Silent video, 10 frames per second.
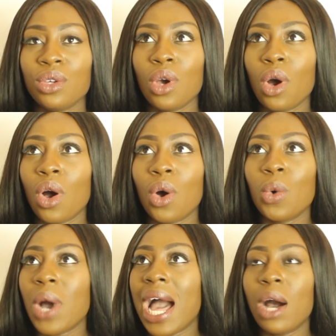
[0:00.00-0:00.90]
your
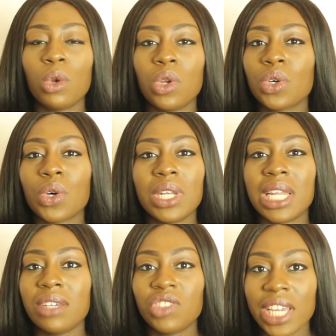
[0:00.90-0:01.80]
whole outlook on
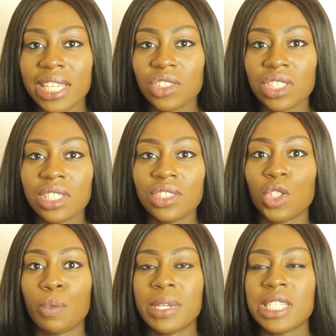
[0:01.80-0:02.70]
life changes,
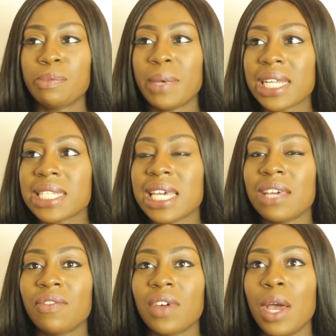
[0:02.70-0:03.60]
your
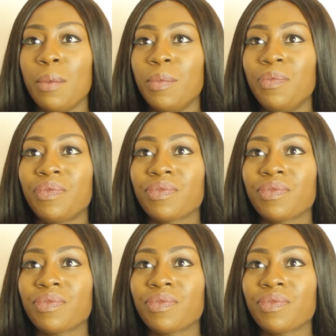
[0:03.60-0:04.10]
perspective, um,